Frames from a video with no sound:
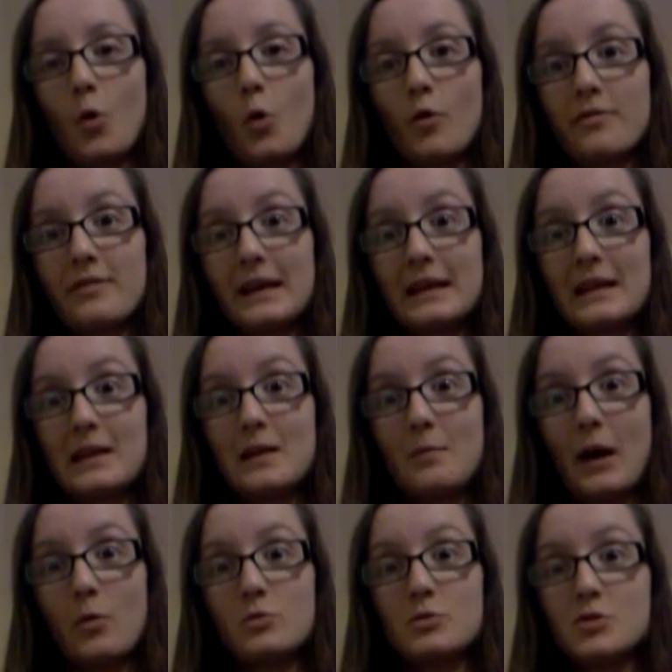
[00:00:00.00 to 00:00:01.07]
or thinking
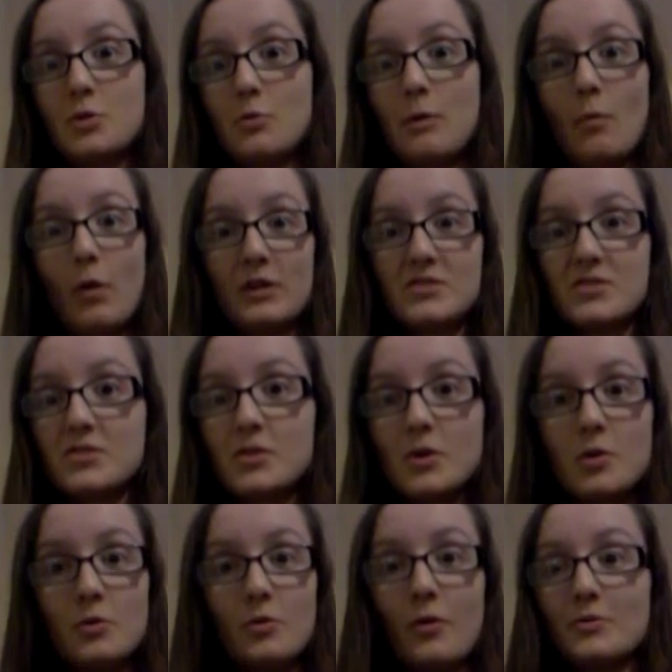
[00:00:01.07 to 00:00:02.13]
about doing one
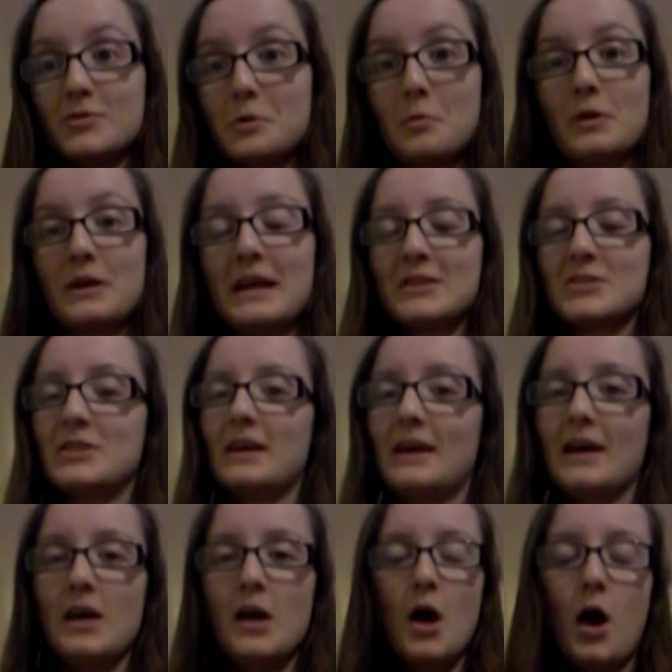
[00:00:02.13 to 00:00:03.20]
soon or doing one next
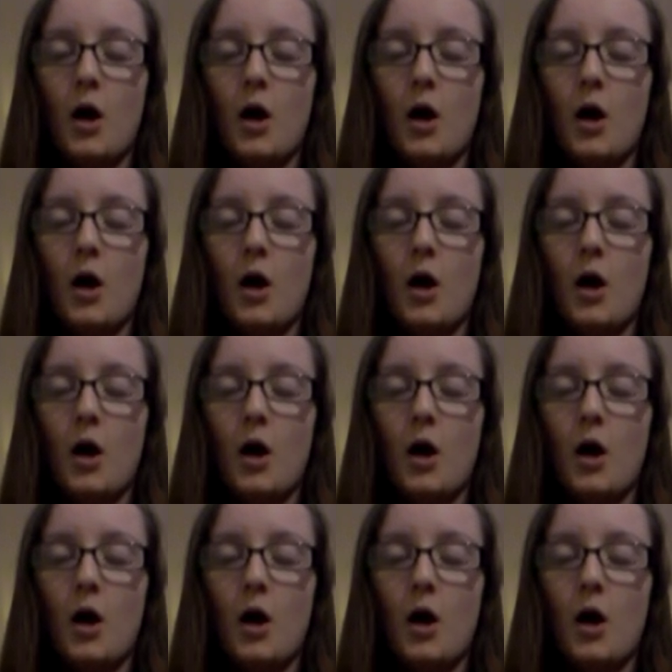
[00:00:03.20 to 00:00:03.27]
year,